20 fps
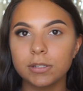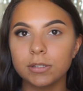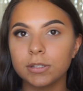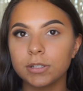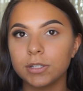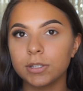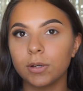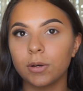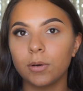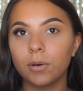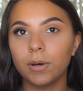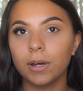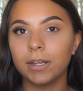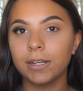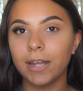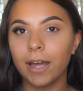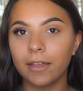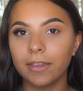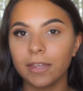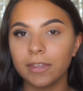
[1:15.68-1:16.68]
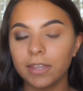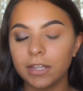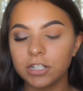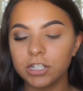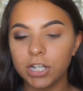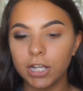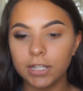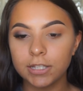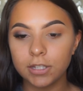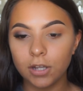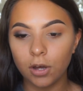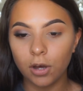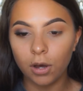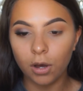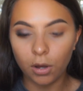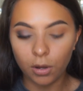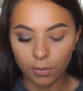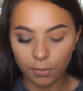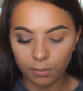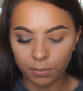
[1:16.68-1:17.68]
So now that shade's
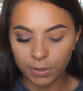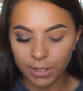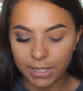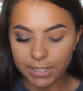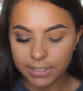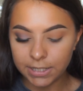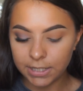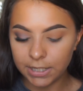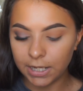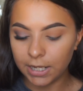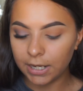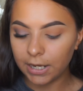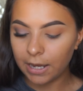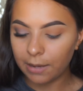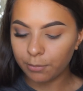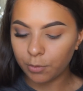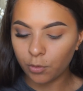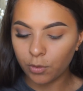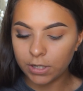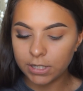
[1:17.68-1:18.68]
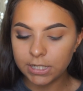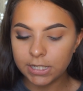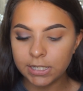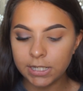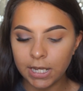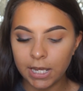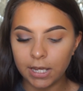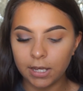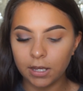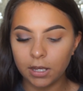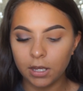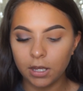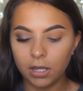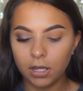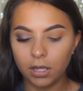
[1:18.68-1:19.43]
all blended in, I'm going to take